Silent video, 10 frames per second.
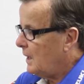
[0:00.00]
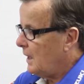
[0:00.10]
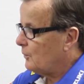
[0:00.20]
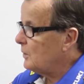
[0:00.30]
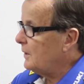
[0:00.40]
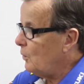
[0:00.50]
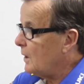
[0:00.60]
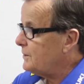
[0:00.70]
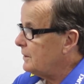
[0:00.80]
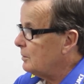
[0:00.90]
and really
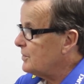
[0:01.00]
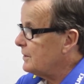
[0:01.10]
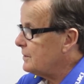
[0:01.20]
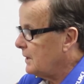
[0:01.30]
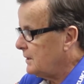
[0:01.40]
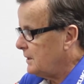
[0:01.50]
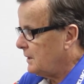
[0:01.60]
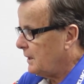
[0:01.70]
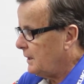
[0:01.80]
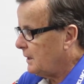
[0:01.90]
watching them since
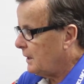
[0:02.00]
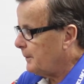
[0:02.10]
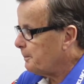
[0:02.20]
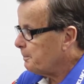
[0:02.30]
1999.